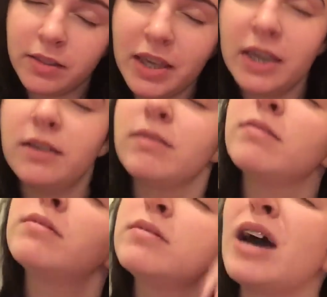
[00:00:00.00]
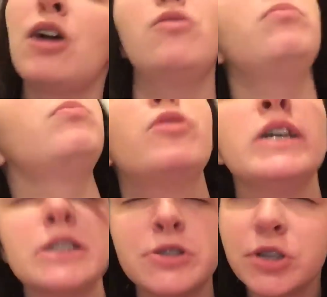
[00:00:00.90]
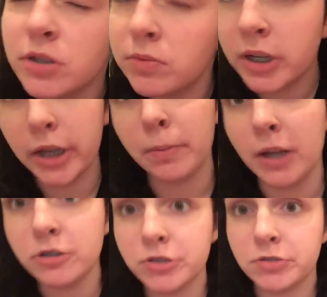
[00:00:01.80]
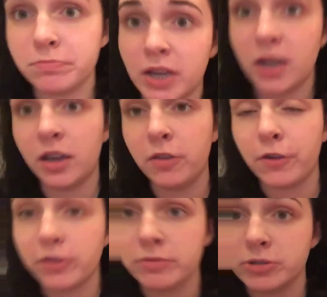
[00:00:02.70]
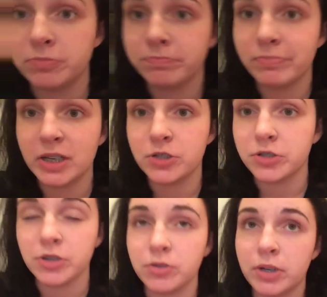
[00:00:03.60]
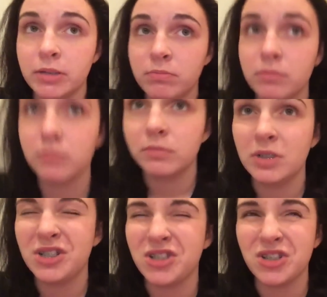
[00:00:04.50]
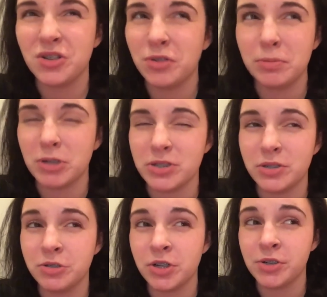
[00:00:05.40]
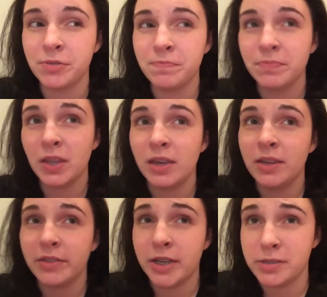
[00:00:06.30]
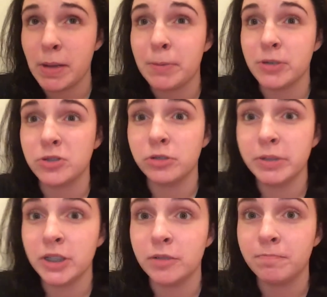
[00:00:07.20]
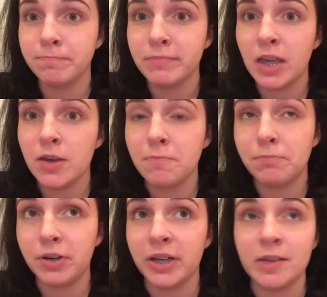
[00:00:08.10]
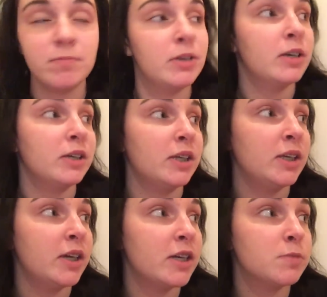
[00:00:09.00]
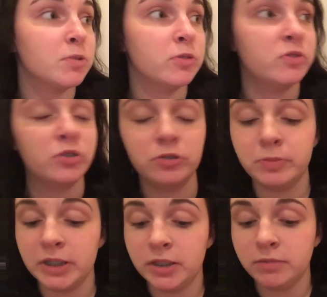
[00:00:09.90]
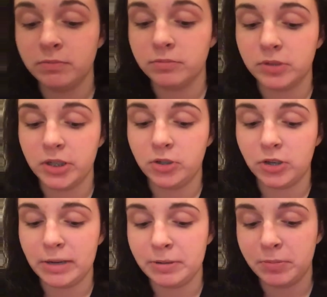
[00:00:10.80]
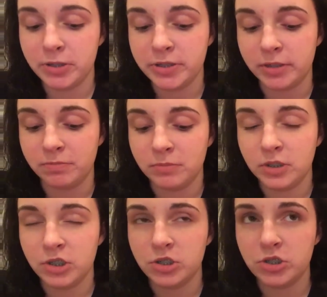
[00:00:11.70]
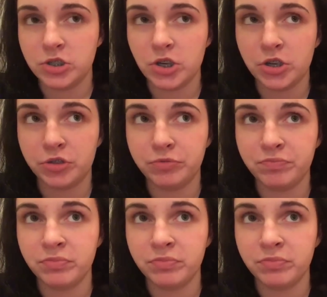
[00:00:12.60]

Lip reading: like how boys shouldn't wear nail polish, and I thought that was it's just annoying. He's just an annoying person in general. That is my personal opinion. But he has proved to be a pretty crappy person. So,